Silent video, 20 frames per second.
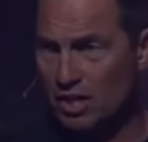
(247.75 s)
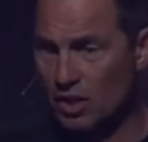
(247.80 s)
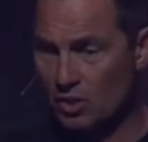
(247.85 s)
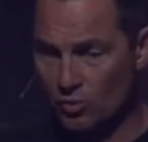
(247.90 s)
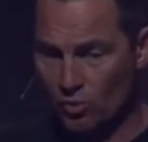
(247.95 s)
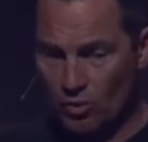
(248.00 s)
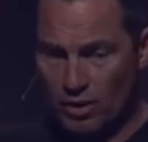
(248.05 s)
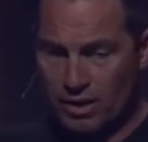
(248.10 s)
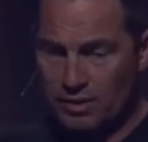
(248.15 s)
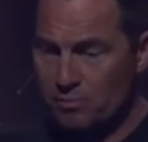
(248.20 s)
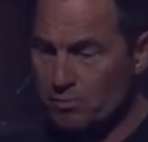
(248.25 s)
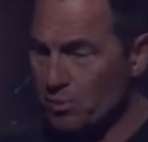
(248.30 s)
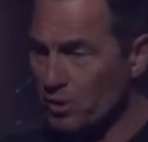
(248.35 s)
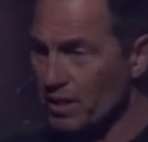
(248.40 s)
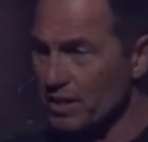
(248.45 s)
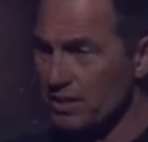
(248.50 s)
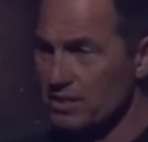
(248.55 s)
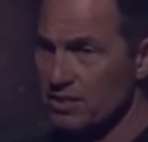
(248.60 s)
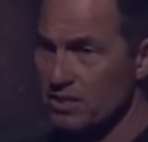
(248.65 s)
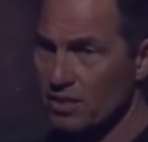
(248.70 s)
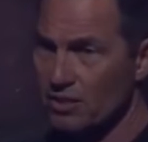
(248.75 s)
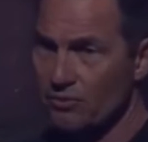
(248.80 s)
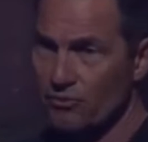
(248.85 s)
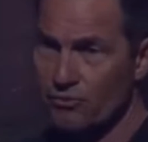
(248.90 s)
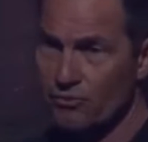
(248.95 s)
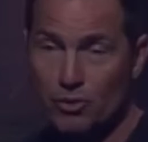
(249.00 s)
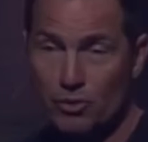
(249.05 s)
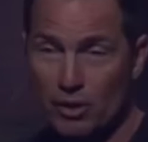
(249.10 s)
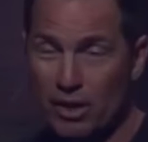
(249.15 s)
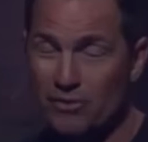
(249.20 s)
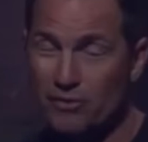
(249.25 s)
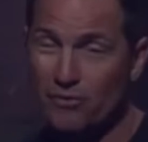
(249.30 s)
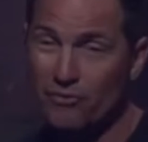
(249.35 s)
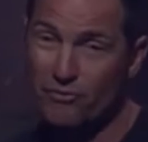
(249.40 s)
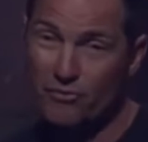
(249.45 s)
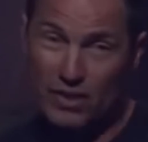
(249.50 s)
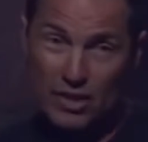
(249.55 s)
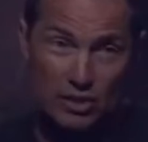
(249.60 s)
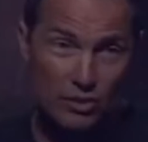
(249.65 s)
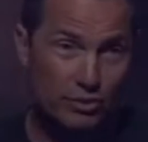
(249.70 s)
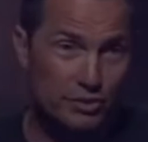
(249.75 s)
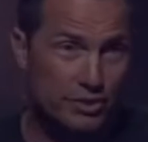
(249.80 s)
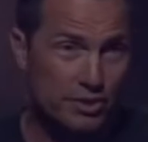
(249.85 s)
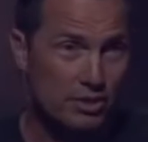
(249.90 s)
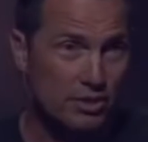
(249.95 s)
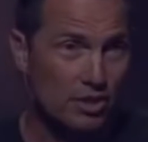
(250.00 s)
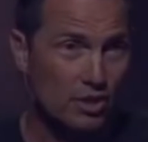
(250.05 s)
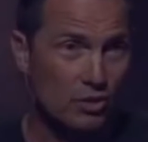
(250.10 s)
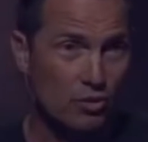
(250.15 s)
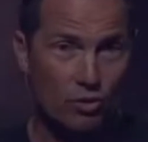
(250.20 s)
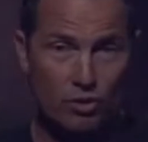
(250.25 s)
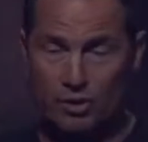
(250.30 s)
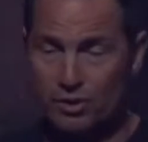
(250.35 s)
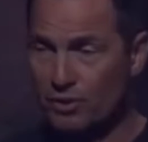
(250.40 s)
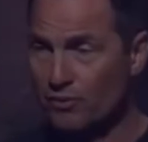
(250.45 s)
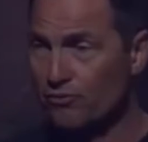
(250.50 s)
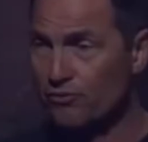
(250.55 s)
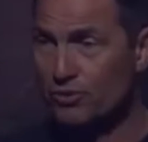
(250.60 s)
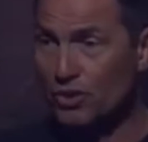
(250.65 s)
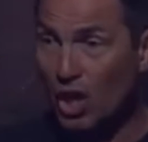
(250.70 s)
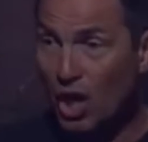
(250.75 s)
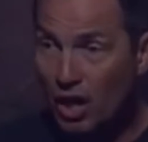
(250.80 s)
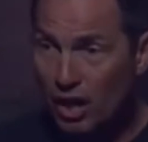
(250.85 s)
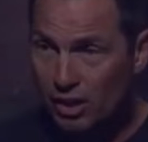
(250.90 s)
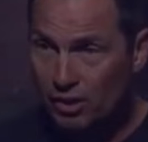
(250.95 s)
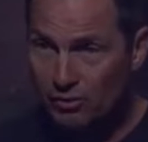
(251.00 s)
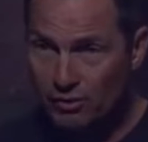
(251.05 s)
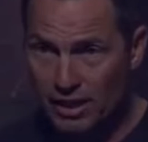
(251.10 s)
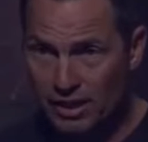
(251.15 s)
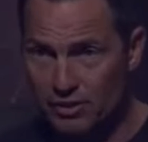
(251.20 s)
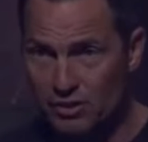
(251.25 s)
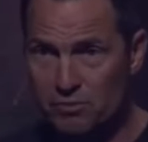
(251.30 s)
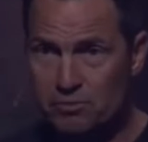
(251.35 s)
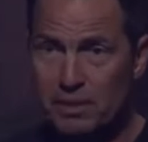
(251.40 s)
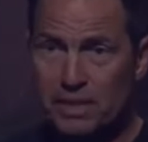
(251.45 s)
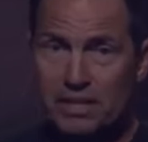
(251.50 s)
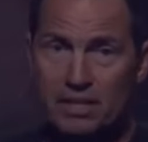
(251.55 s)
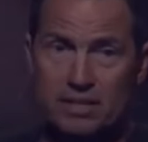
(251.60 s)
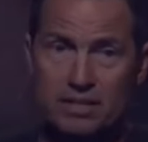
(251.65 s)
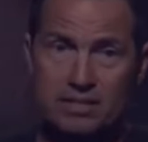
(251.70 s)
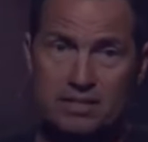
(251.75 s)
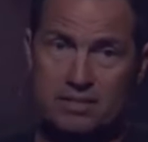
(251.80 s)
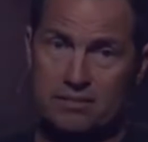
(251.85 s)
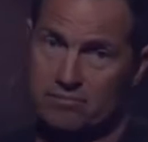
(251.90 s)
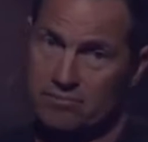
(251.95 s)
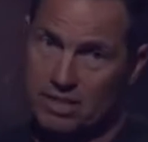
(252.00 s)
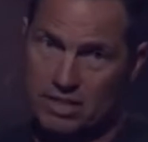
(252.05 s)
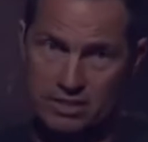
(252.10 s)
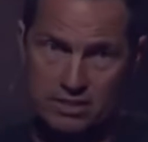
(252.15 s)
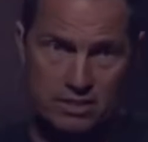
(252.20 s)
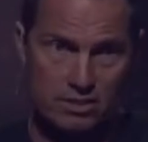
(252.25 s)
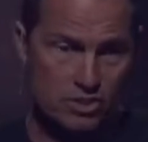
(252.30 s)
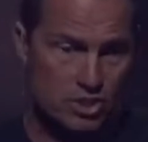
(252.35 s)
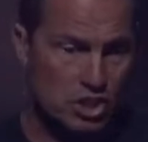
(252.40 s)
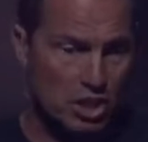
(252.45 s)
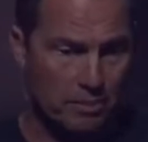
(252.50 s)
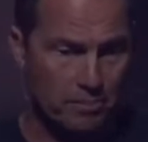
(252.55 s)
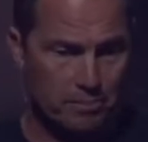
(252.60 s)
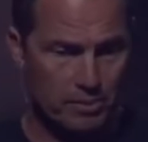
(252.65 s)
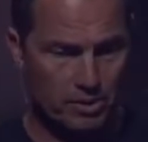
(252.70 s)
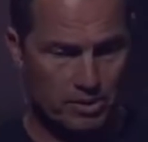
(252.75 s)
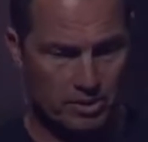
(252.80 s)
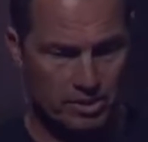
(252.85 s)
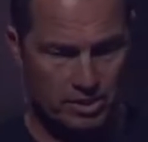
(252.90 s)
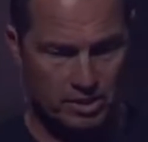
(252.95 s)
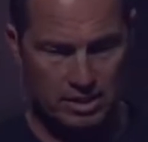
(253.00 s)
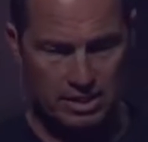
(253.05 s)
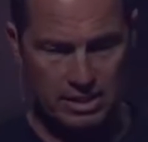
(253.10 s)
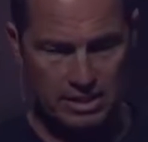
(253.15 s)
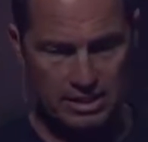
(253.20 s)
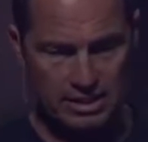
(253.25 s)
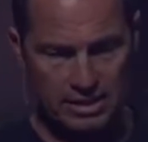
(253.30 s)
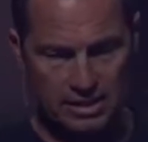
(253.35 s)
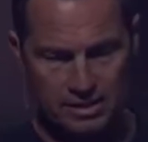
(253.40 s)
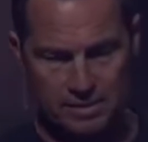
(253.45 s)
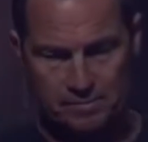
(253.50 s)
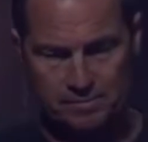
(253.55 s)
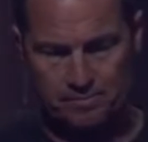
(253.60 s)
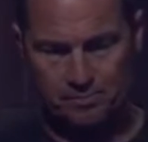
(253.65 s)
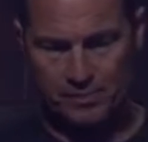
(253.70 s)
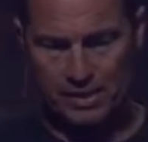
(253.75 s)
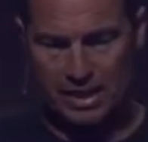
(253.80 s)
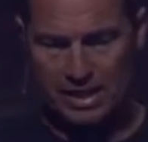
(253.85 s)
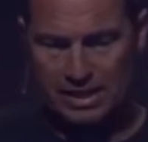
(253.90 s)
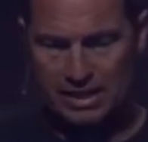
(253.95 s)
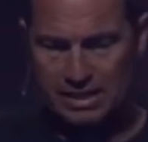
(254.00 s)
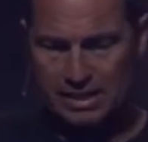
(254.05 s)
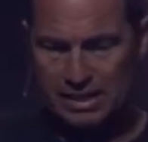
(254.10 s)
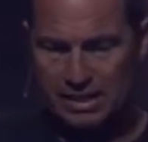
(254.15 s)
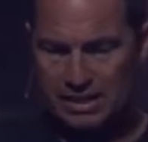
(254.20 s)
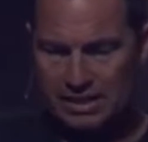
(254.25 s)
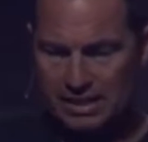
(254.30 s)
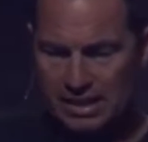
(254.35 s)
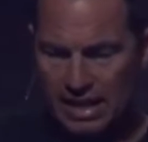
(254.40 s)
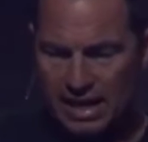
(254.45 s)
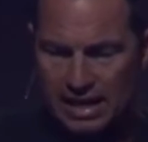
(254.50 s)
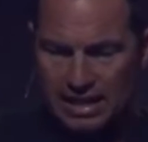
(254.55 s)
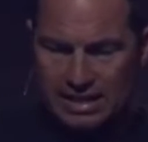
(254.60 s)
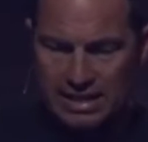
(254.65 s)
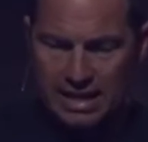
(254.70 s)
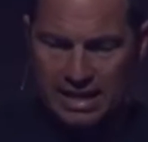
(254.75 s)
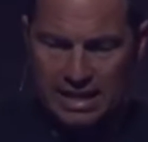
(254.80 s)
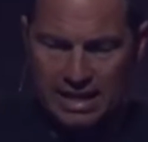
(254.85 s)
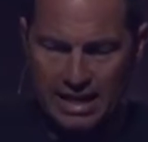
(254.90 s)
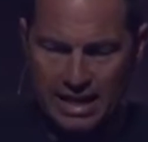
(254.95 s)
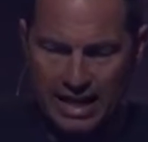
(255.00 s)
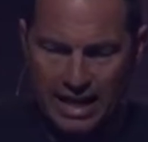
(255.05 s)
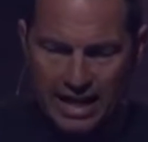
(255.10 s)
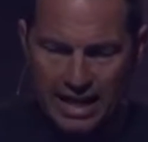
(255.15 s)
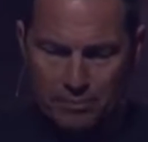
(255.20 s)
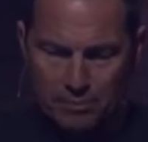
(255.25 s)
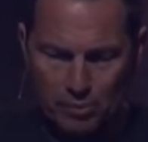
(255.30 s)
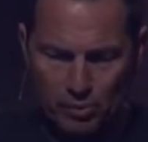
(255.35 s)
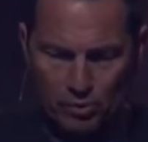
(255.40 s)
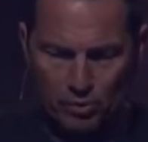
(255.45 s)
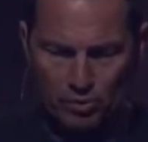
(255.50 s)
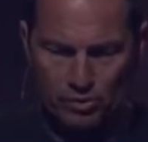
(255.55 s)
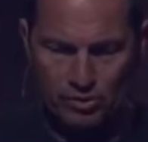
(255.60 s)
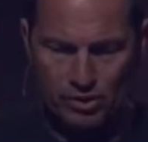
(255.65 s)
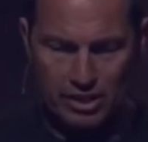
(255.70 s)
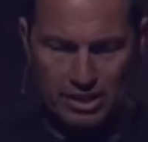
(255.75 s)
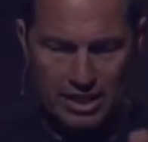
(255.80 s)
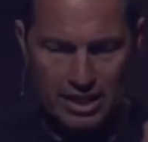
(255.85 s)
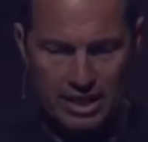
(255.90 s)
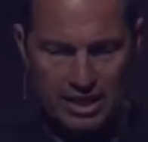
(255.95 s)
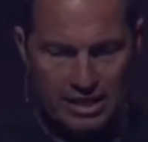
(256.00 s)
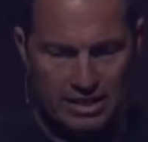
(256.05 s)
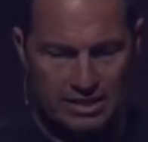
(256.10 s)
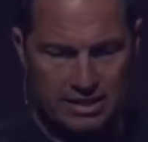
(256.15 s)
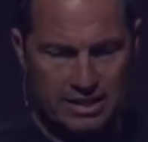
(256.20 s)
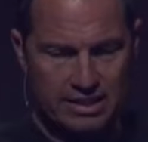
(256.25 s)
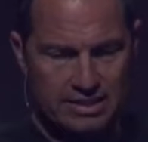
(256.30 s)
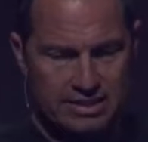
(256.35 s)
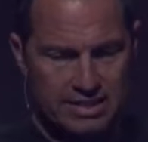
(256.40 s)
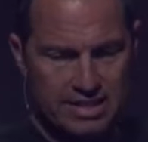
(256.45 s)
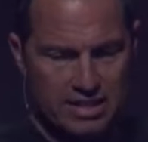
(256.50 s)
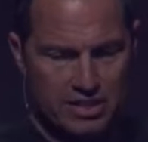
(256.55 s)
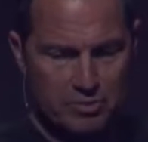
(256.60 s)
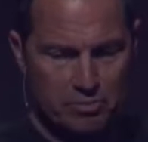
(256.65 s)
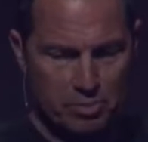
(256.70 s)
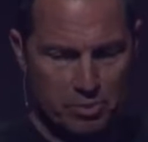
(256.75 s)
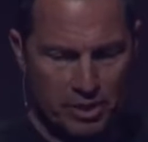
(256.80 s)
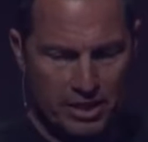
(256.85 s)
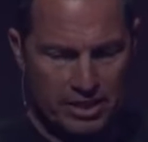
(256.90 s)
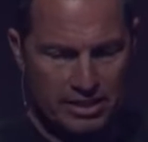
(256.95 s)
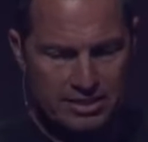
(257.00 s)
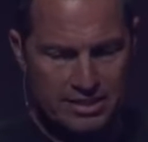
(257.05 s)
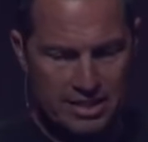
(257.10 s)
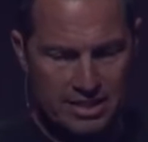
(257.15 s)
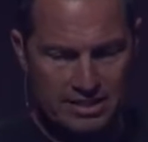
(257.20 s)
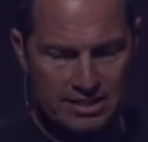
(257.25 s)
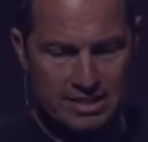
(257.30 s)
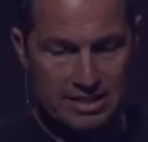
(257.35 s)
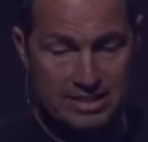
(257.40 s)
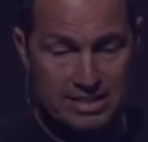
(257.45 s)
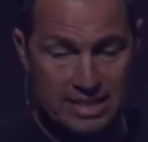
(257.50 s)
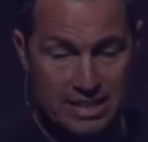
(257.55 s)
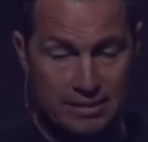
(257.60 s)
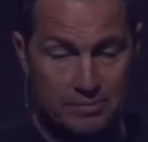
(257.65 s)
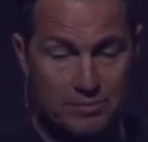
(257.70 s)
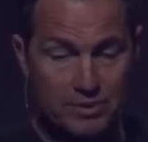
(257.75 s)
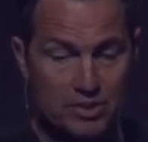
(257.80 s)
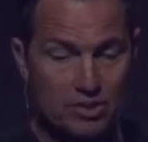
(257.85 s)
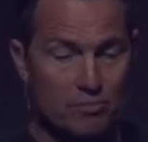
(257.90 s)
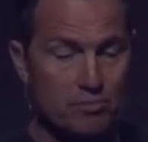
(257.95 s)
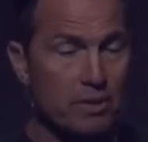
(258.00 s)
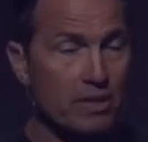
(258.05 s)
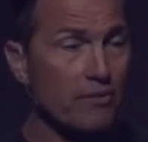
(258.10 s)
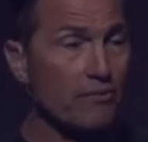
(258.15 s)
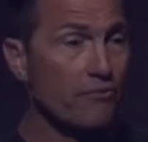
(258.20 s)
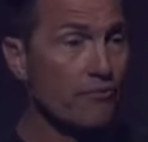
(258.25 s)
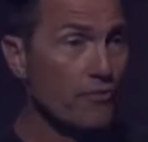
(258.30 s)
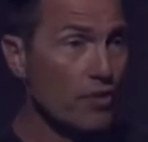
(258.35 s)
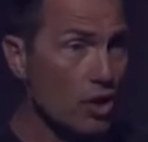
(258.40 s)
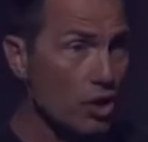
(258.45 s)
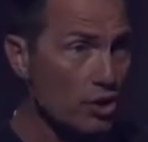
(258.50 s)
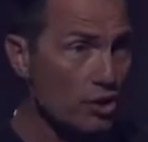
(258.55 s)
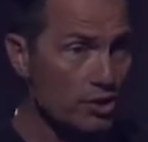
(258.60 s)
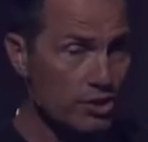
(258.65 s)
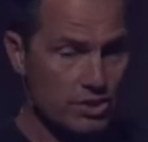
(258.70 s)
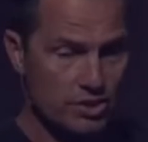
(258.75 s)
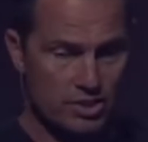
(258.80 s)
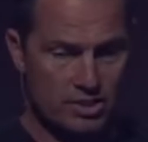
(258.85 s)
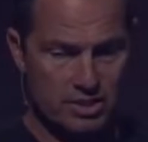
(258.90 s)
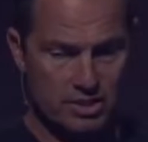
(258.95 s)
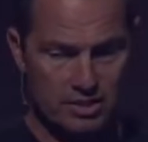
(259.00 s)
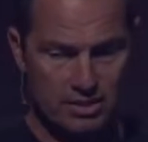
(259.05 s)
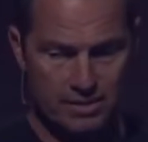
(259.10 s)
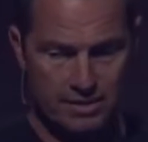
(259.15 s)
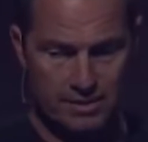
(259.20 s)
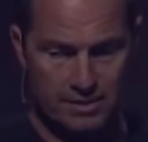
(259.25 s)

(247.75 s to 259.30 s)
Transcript: and one brings the fruit of the field or the flock, rather, because he's a shepherd. Um, and and yet, Abel, Cain, it says, brings his, it seems to be first,